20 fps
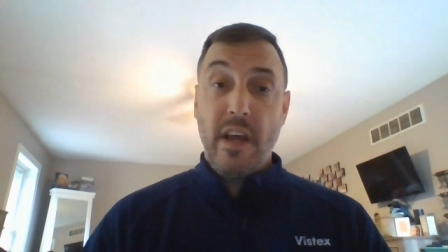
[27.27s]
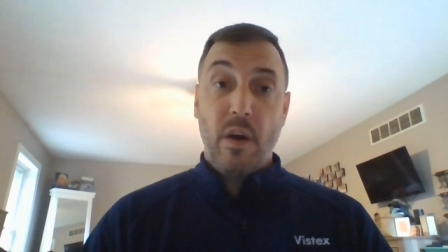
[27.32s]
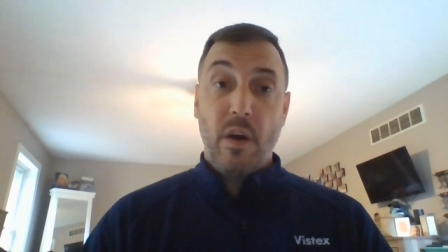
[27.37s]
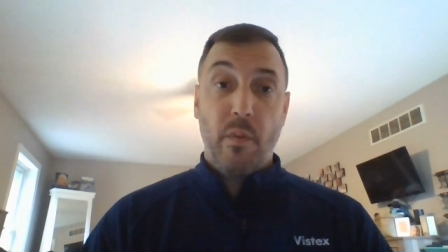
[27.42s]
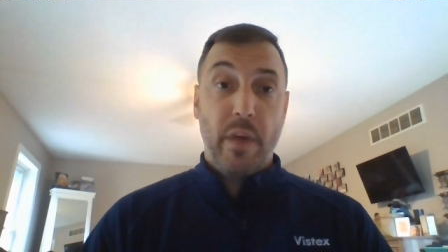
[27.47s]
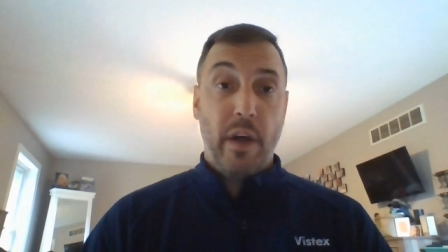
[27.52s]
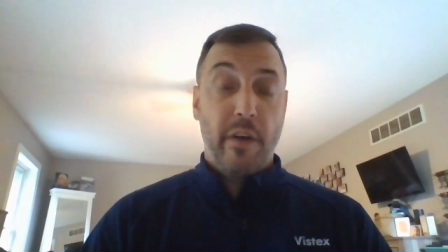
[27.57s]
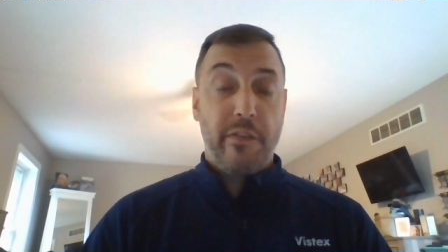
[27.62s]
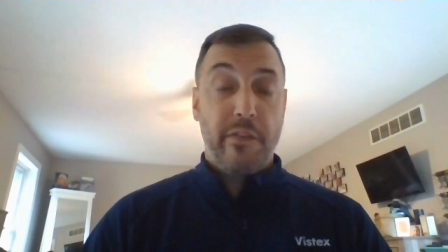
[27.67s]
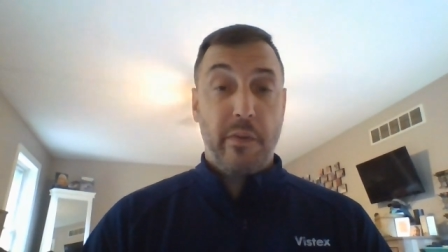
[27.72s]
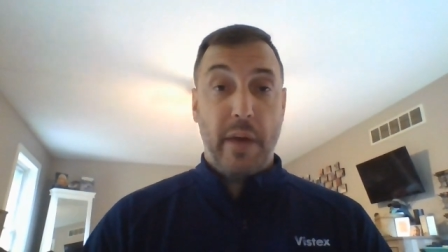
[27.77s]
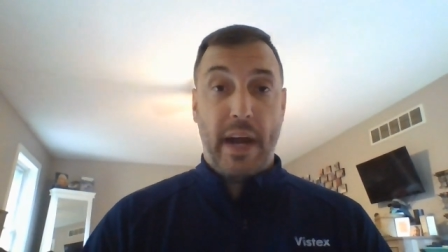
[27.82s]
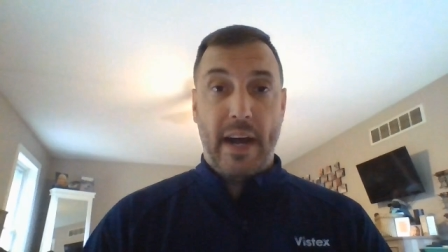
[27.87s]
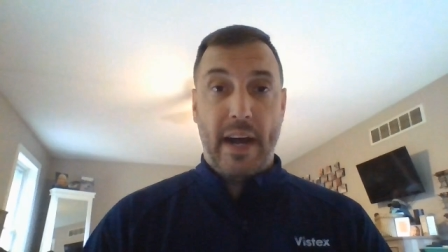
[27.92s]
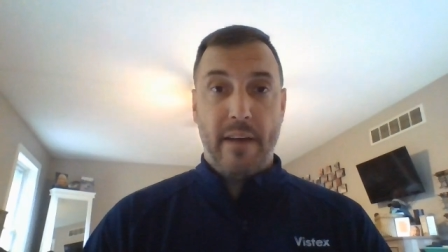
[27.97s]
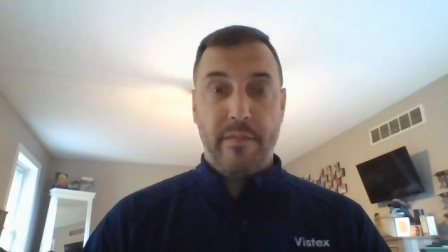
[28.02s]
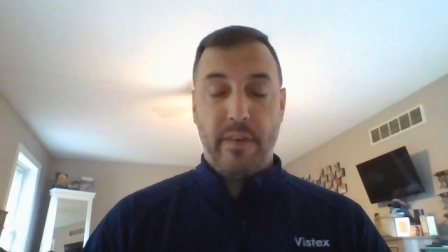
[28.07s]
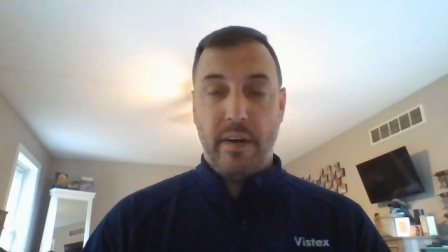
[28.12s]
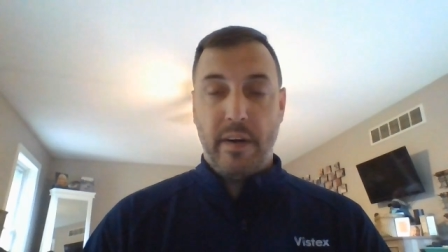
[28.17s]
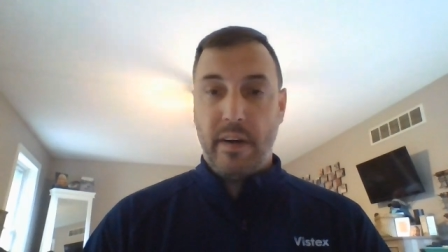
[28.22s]
we also
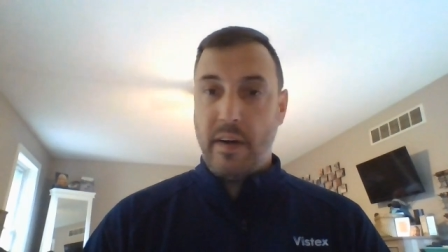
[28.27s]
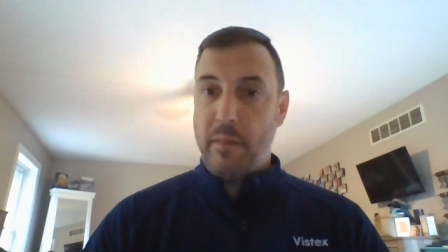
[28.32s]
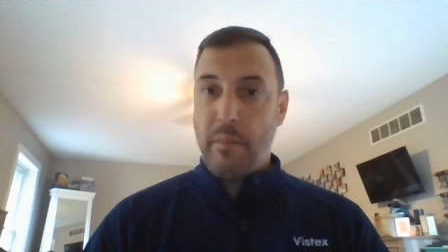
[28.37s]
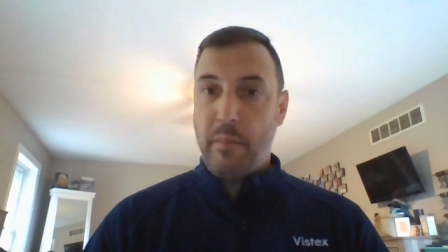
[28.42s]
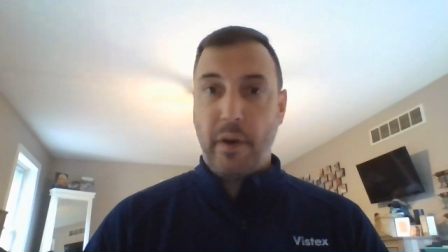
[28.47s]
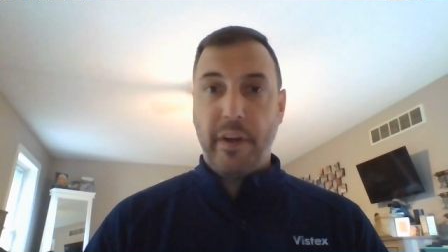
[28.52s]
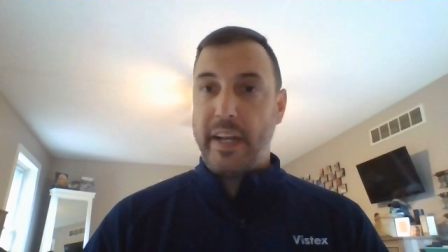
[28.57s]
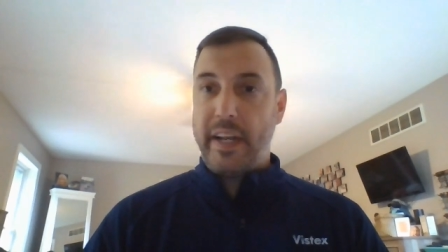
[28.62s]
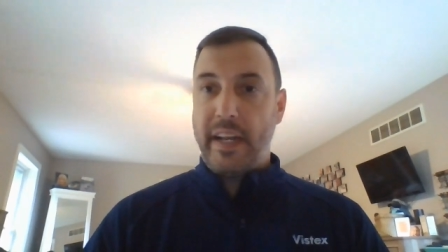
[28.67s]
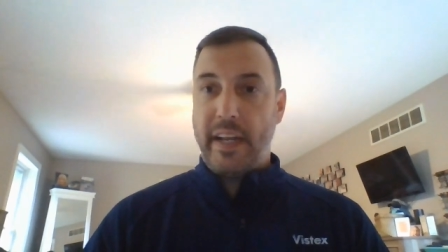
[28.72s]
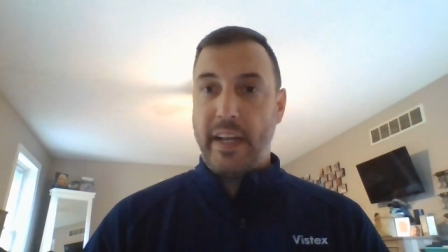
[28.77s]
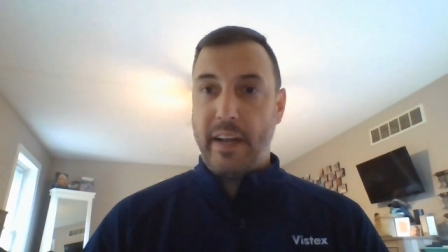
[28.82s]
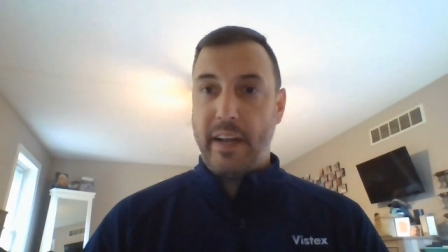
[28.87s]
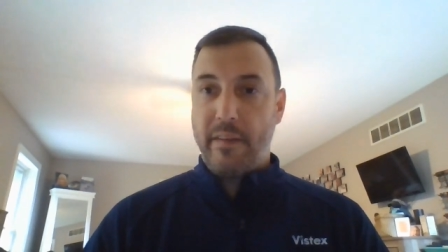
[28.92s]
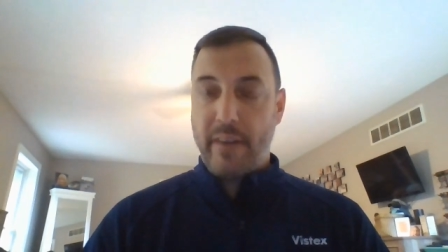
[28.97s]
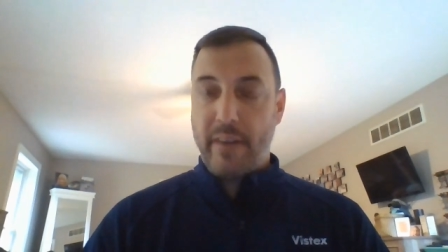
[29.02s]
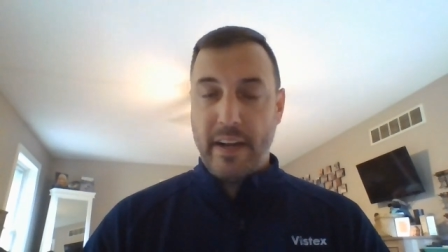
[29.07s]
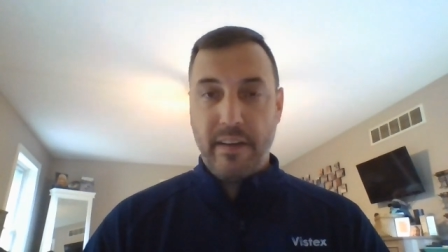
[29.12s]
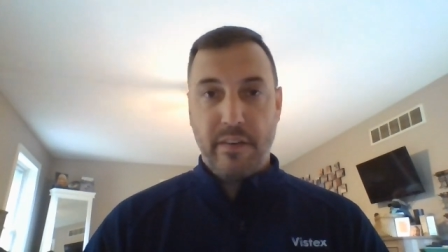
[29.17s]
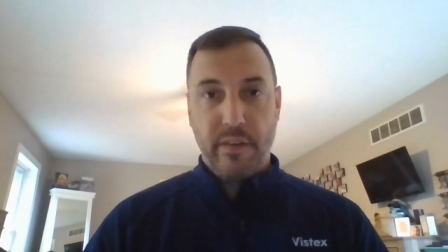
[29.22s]
have a, a marketing need,
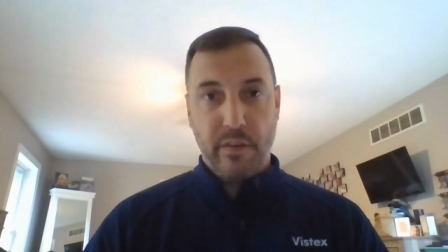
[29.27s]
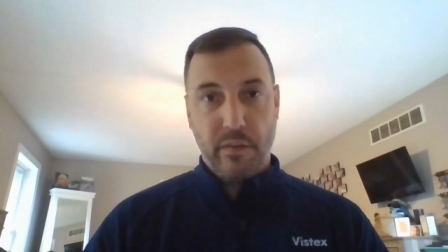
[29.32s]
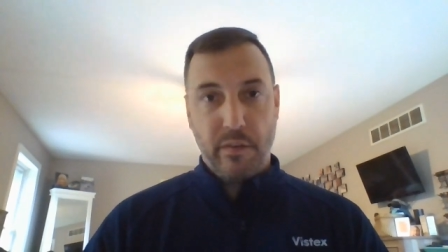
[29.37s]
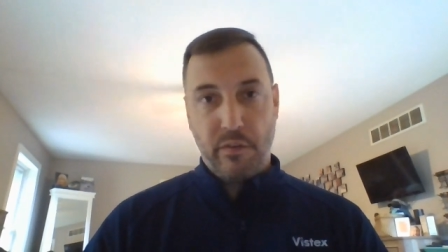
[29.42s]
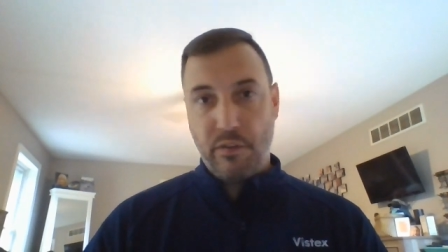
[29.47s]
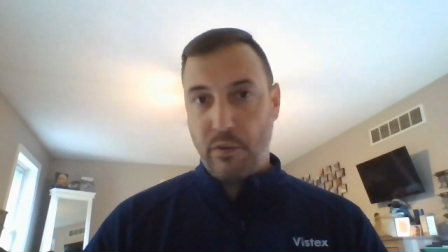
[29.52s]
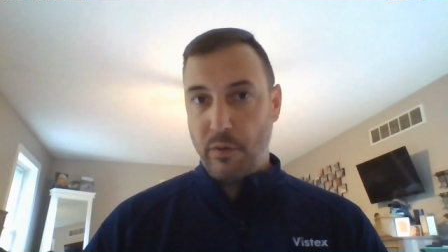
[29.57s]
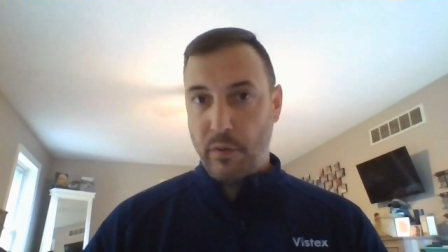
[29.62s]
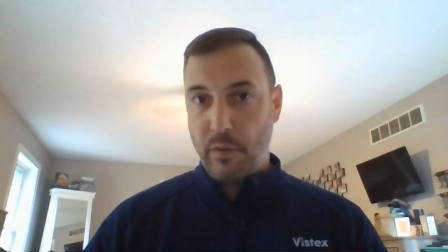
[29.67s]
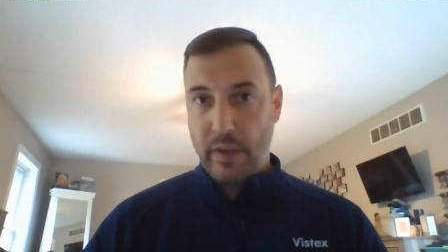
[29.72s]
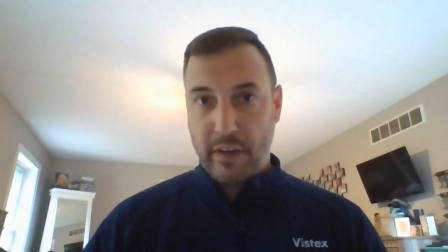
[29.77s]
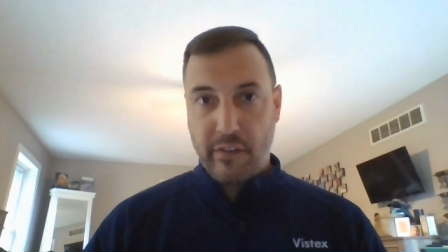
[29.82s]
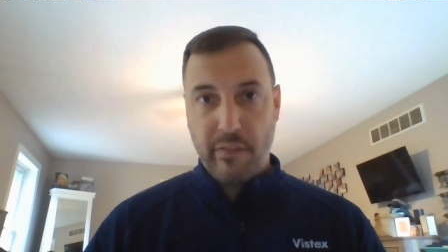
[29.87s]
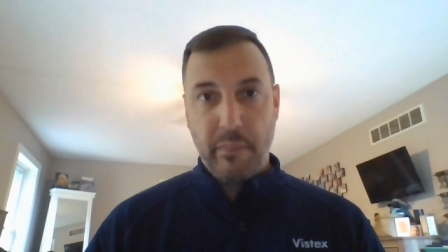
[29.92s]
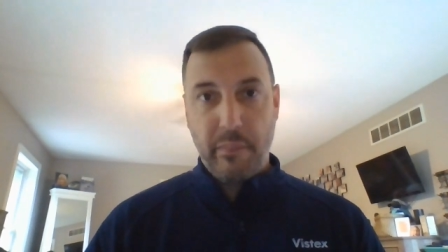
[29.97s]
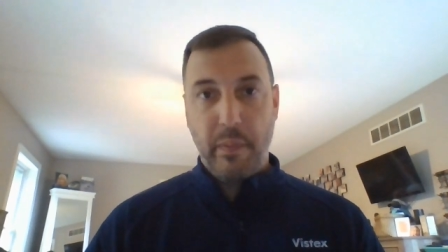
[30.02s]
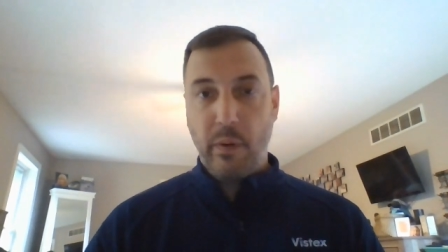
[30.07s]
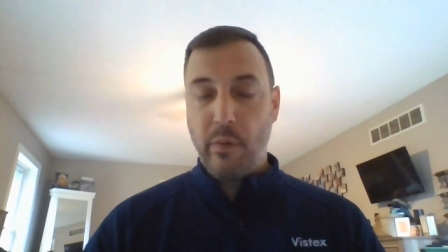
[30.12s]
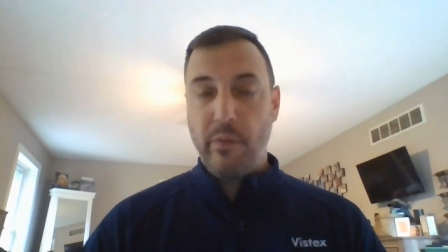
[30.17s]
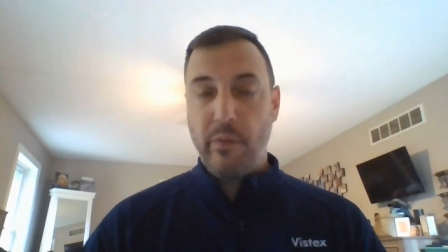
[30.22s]
right, to to
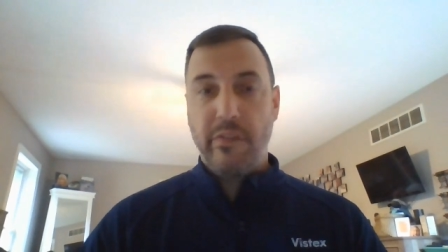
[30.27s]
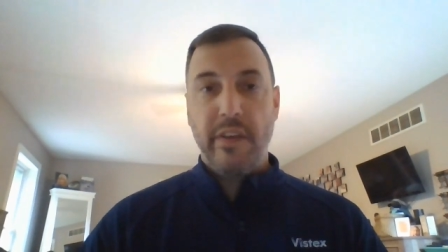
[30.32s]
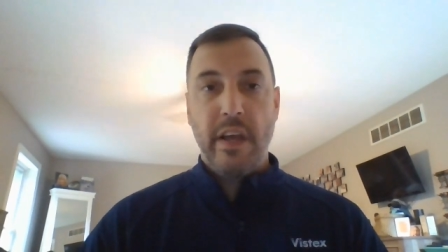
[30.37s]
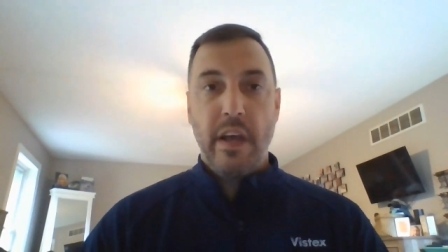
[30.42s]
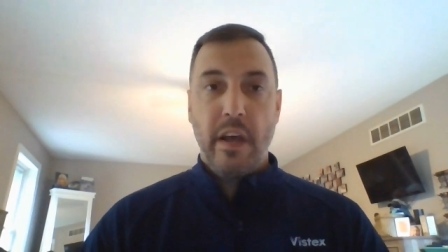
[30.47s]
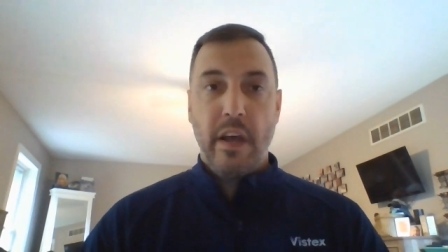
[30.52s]
expose